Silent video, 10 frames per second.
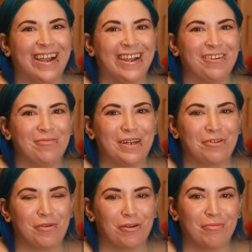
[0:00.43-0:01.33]
Hi everybody,
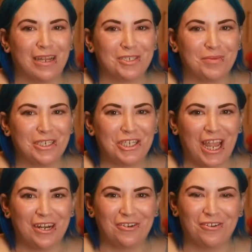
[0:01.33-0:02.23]
welcome back to my
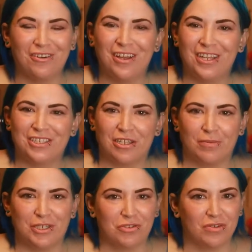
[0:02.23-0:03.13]
channel. So I'm
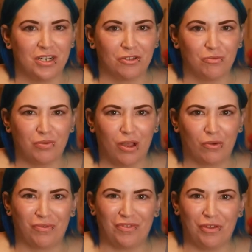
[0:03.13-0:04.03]
going to do another
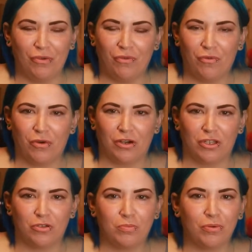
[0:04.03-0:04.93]
blog review for
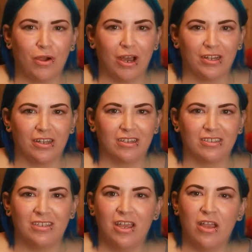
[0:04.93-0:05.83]
another
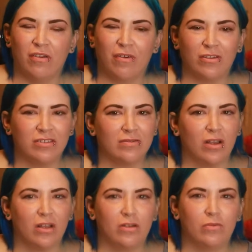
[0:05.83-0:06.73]
product. First of
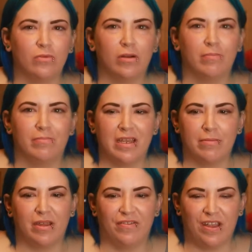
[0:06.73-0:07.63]
all, me
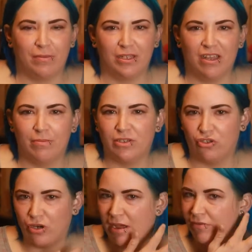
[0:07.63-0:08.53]
and my family have been
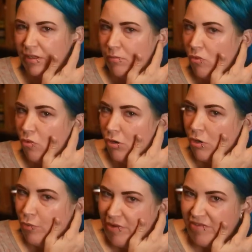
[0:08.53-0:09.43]
traveling
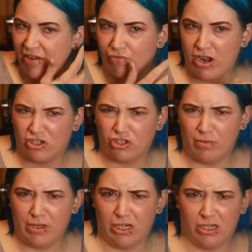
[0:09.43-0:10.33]
more. We've never
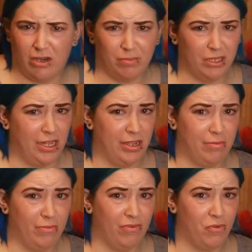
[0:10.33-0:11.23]
actually been on a plane
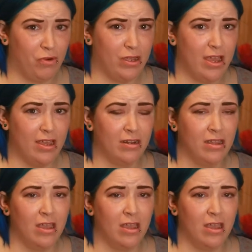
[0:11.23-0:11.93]
before yet.